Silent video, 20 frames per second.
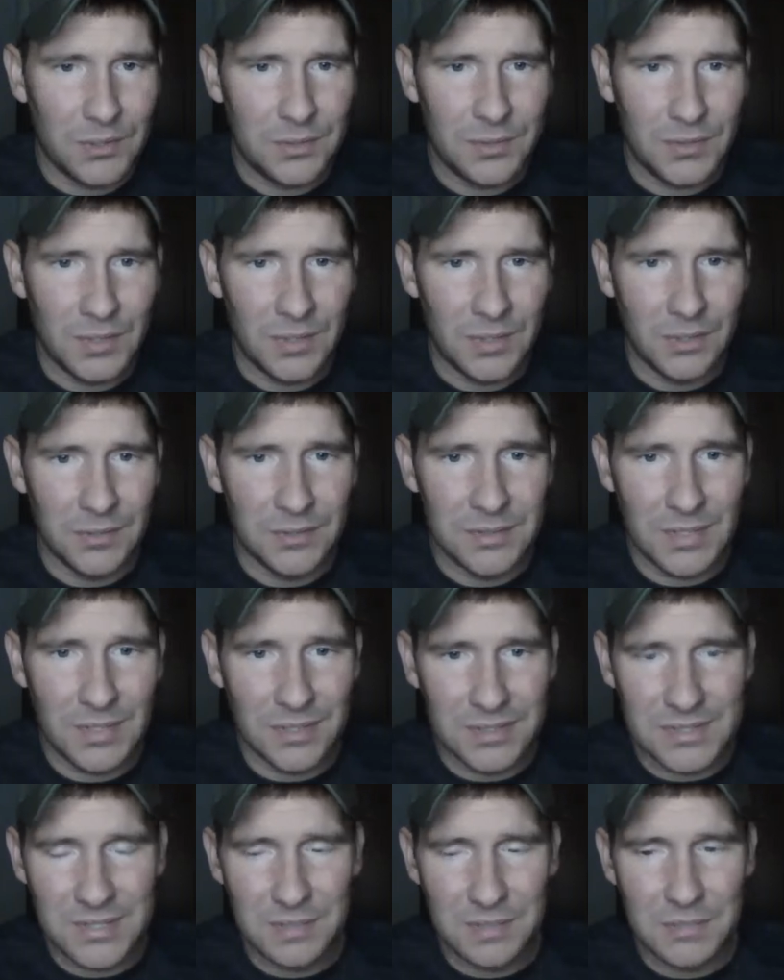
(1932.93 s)

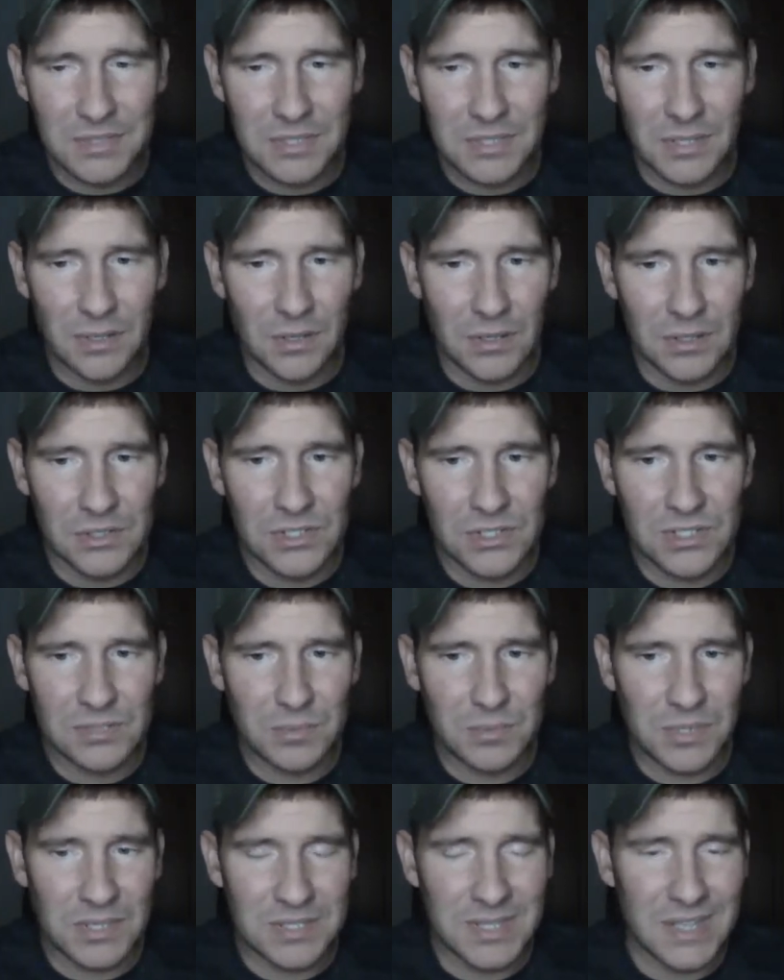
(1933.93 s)
than cemeteries, just
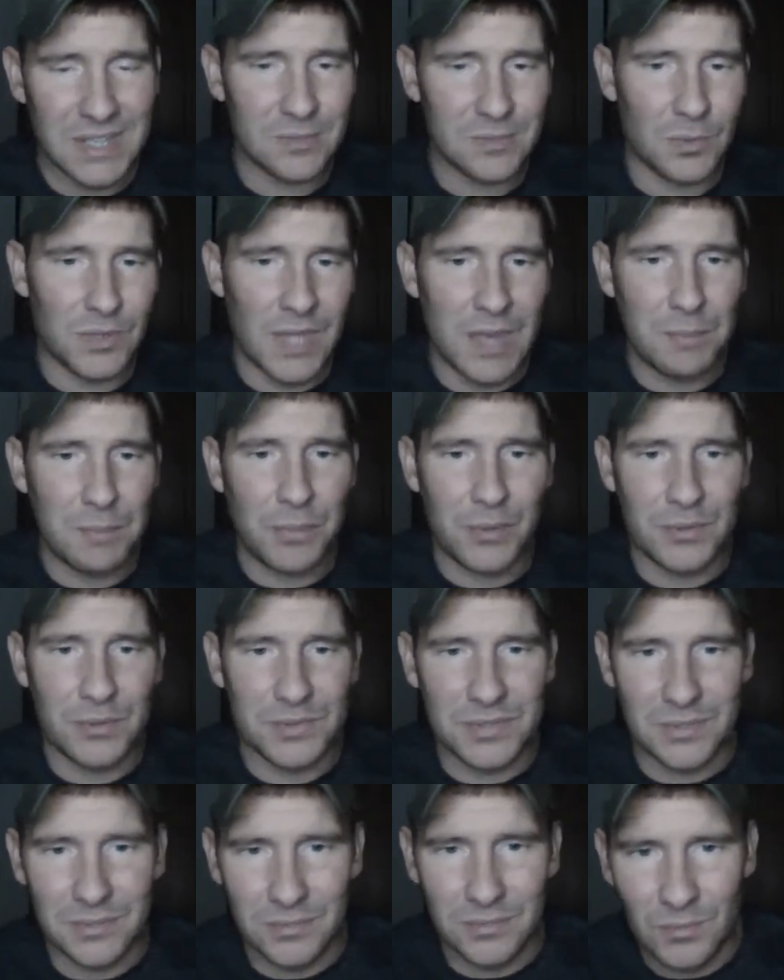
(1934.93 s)
because that's where that
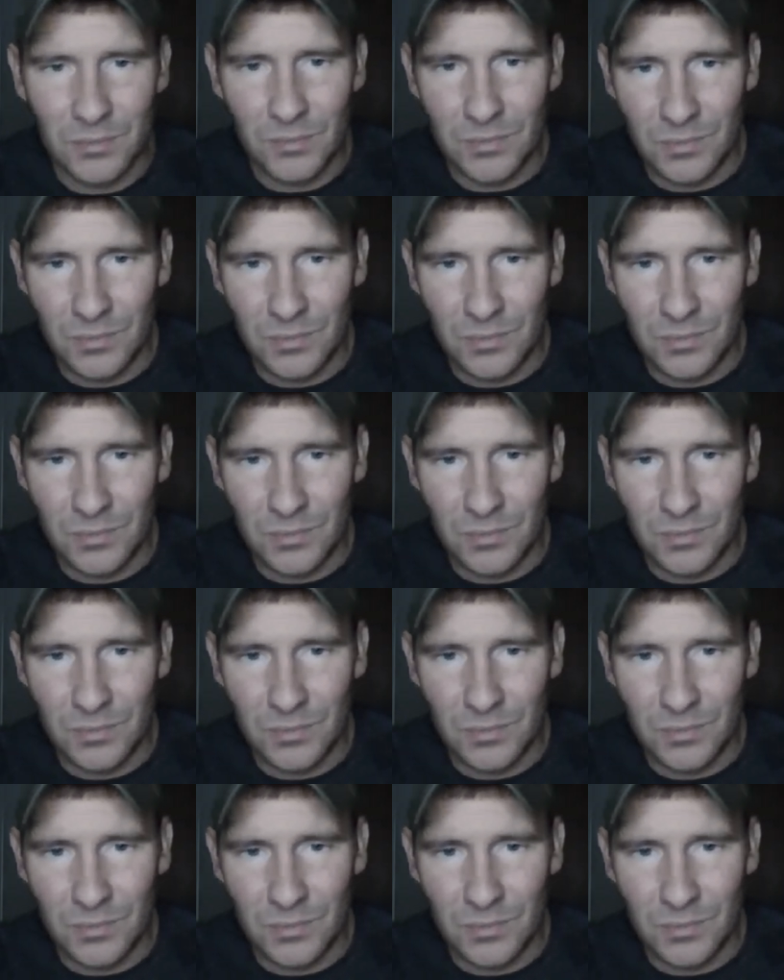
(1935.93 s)
person